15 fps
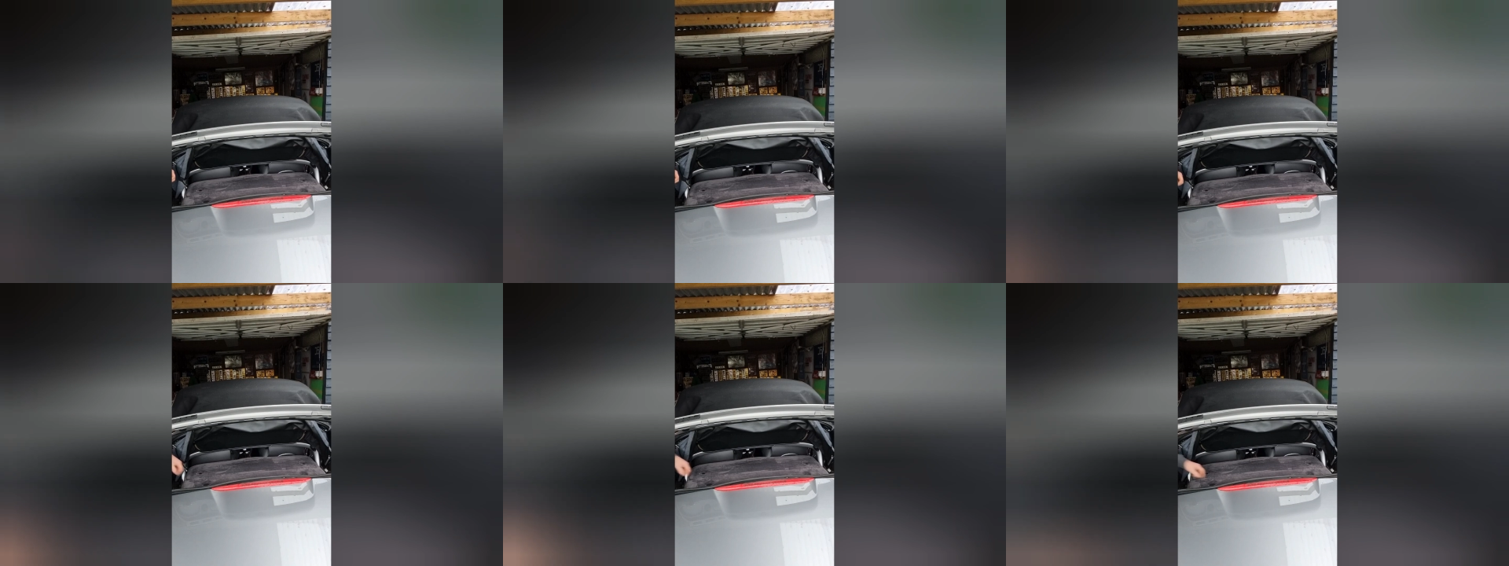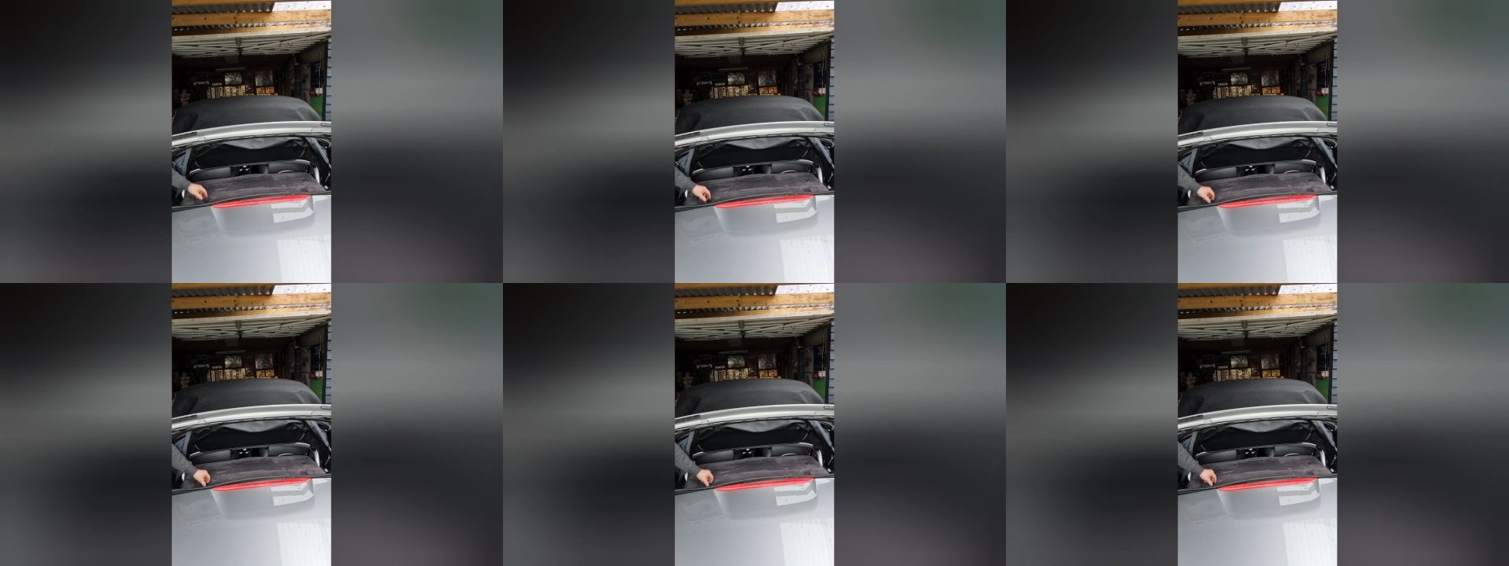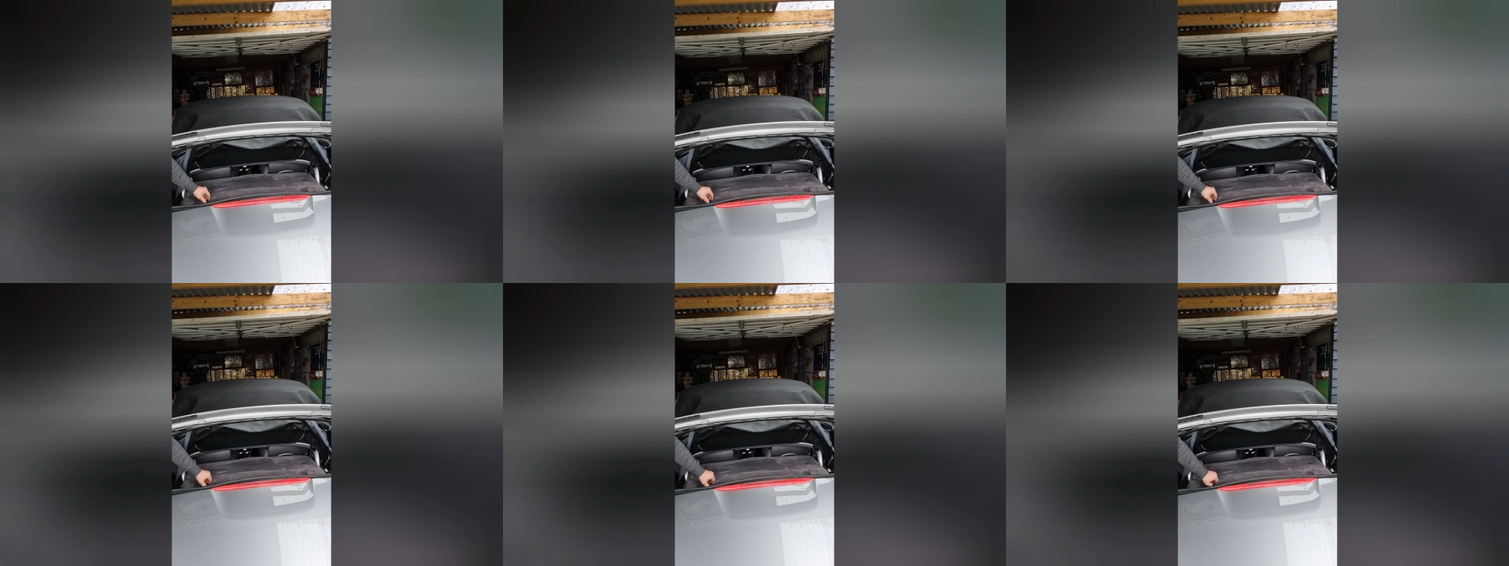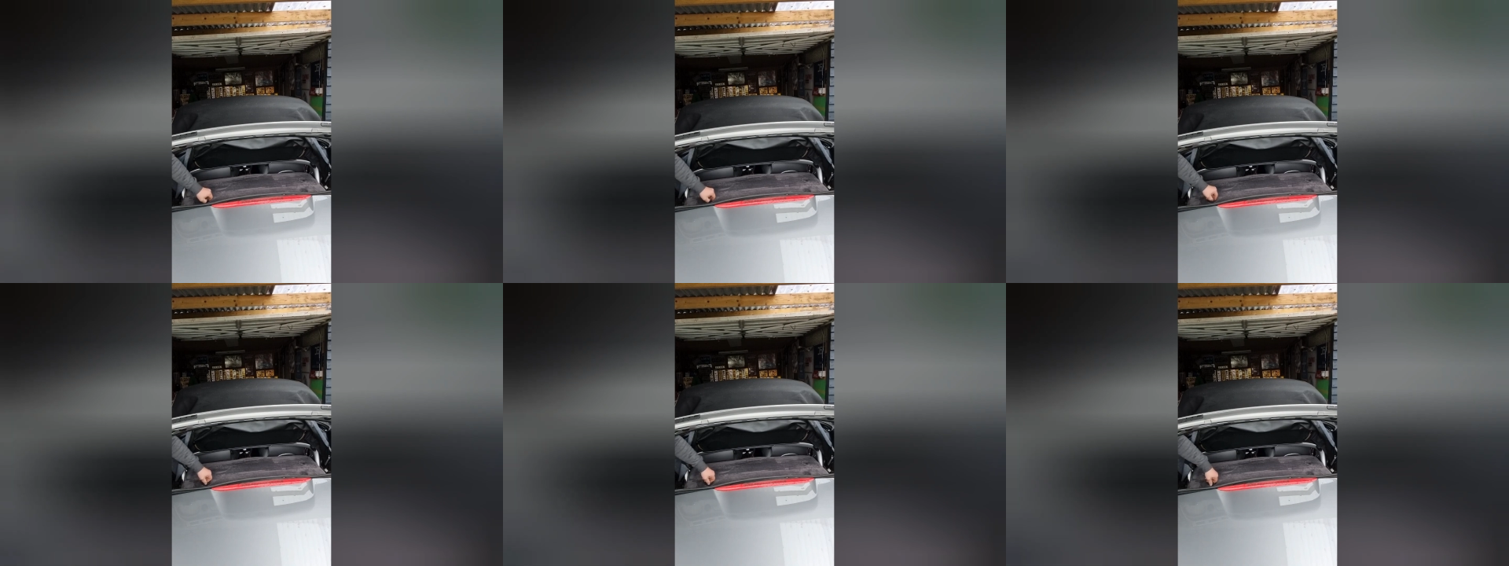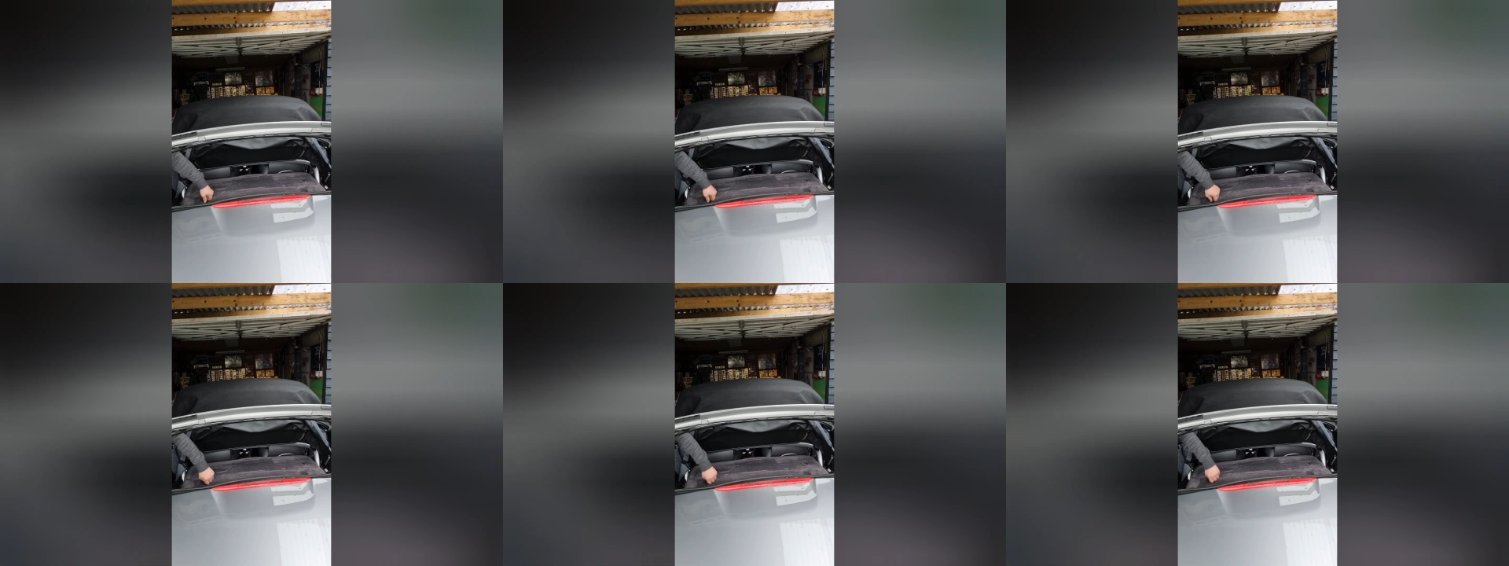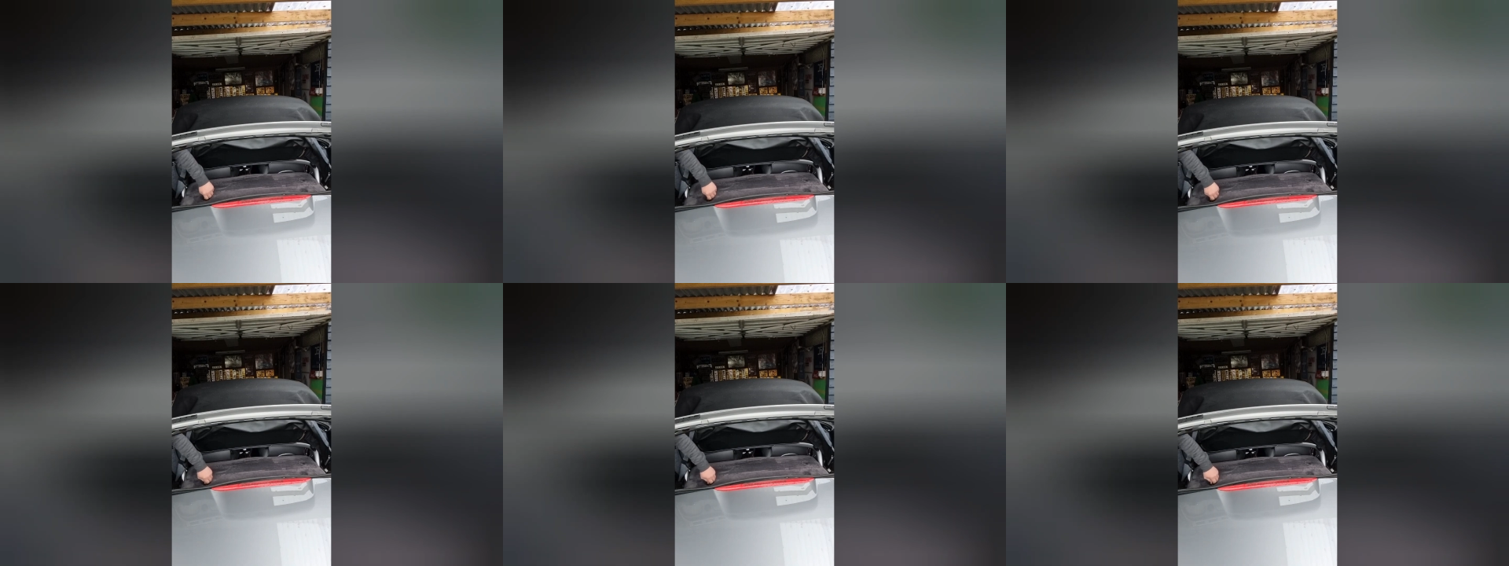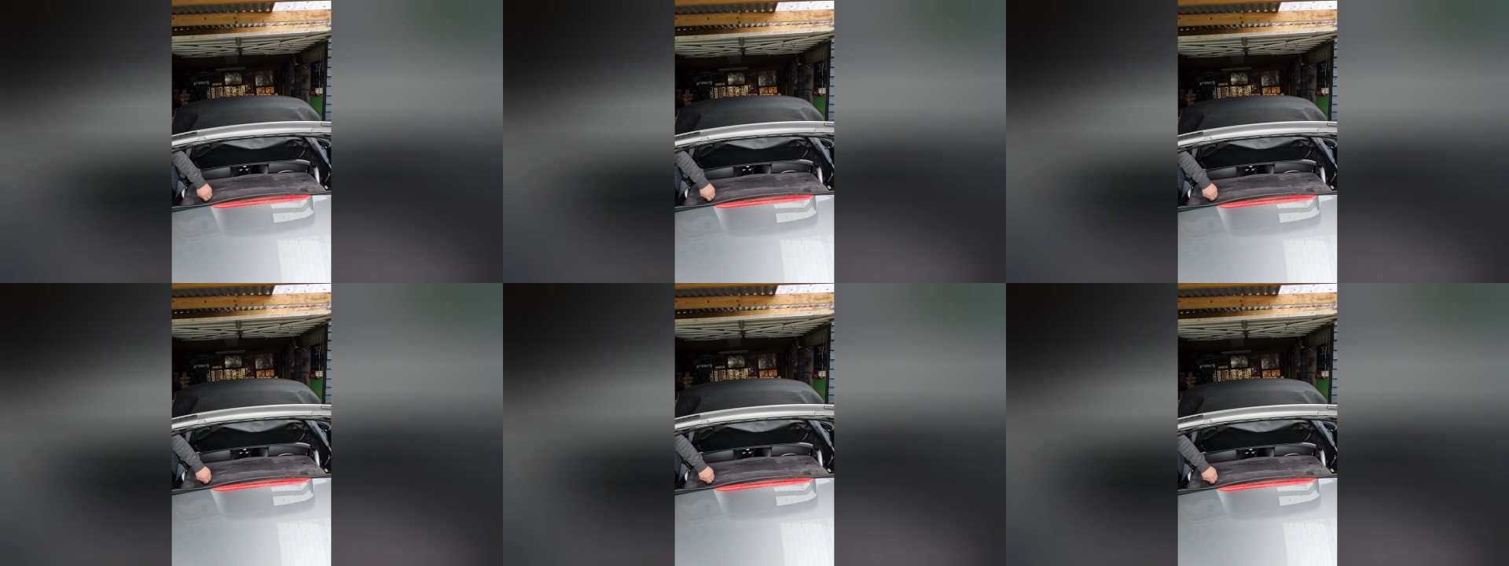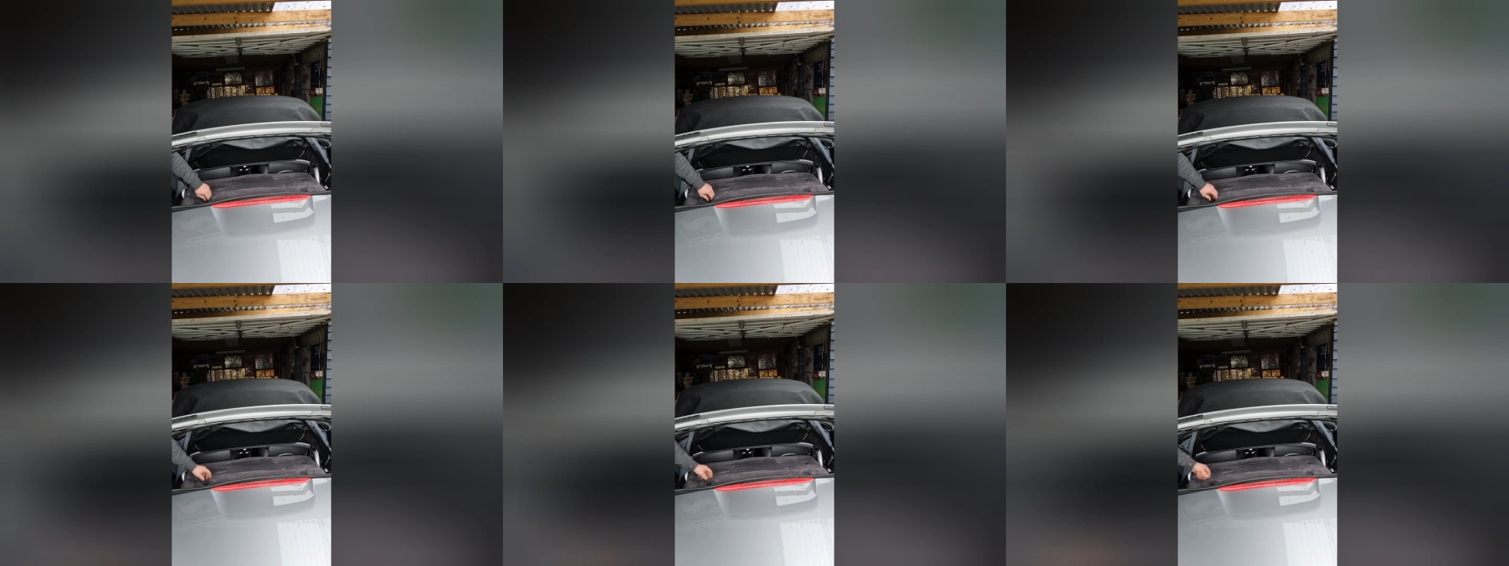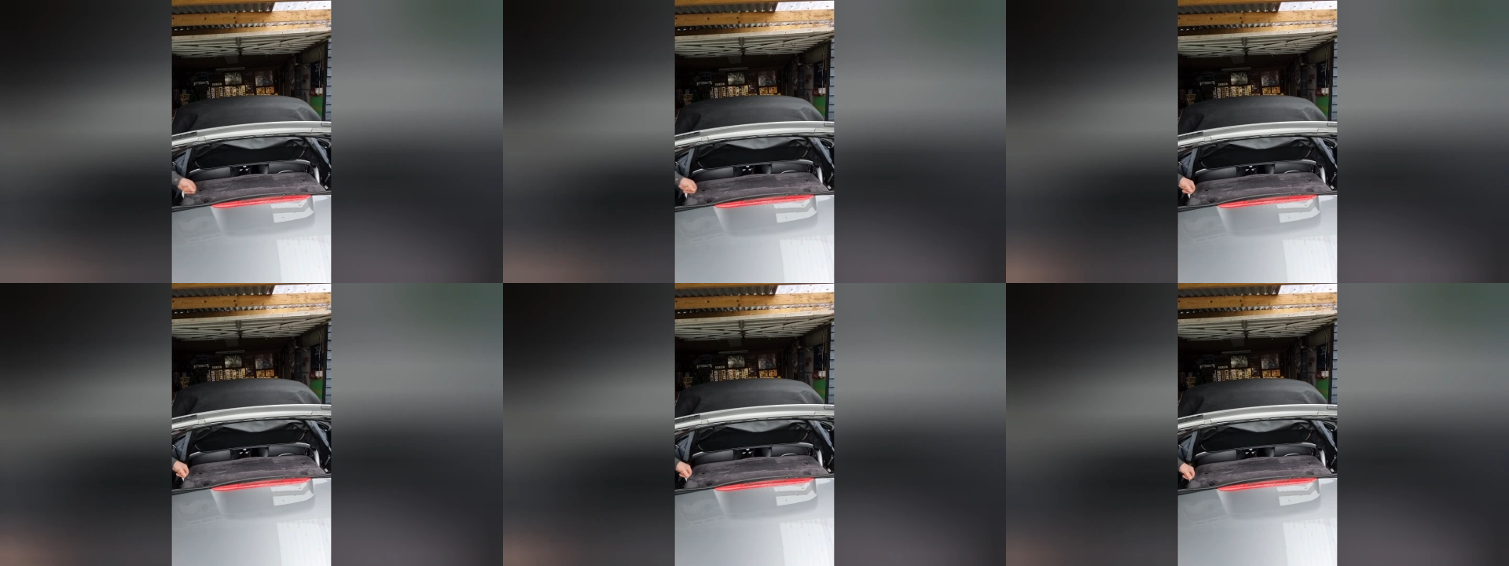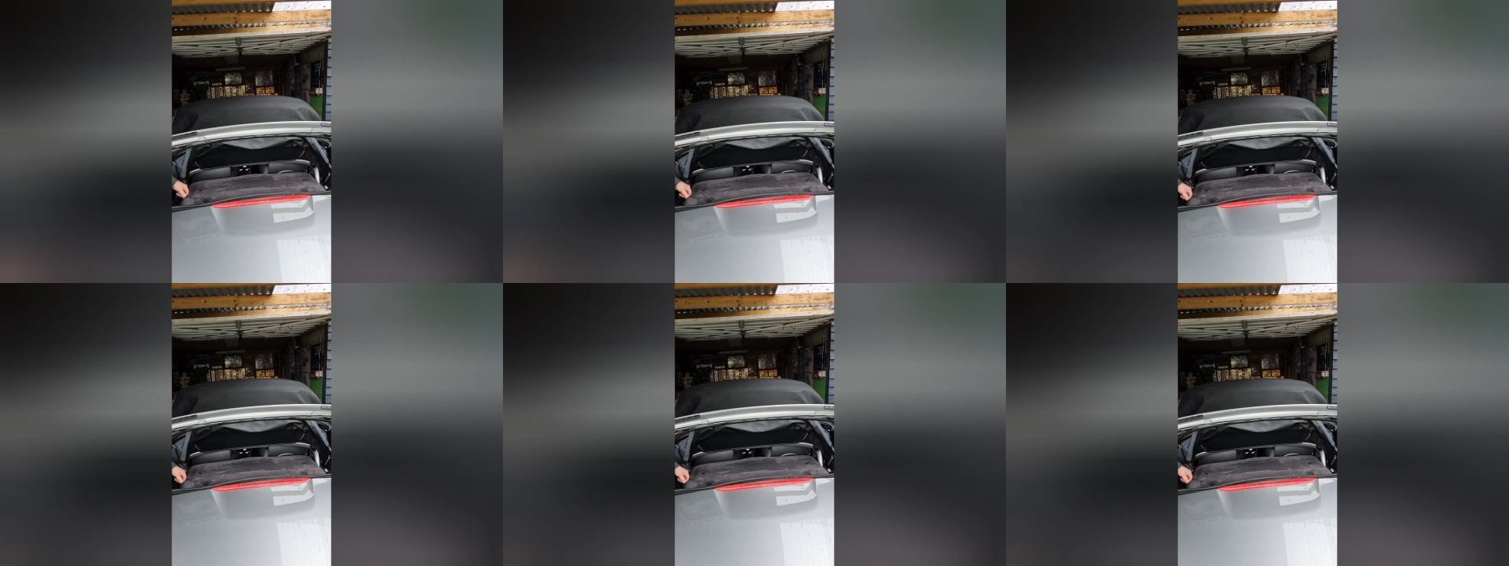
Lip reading: Nobody's mouth can be seen.